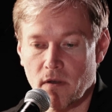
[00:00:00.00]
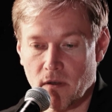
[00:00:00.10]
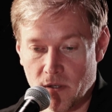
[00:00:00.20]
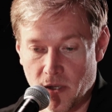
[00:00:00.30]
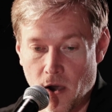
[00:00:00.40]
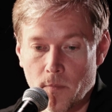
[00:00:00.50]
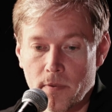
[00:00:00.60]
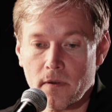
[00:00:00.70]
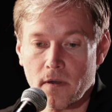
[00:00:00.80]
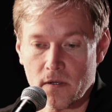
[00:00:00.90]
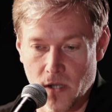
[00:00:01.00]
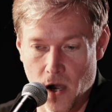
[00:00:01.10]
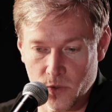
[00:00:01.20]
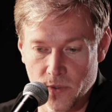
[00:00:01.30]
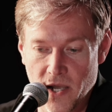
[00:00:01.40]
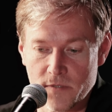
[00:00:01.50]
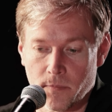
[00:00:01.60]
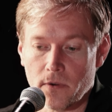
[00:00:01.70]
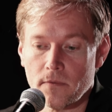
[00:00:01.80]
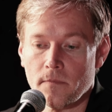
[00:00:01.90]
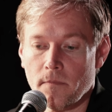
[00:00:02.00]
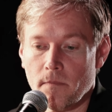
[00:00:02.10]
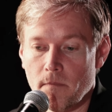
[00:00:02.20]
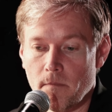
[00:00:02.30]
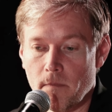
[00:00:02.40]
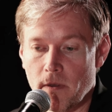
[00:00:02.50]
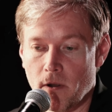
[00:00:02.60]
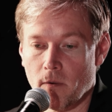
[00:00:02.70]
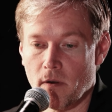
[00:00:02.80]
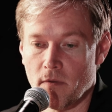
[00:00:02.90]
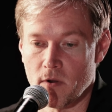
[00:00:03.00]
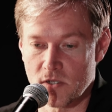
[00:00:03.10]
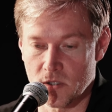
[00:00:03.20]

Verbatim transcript: get help. Yeah. Talk to an expert. Mm -hmm. You know, uh, there's a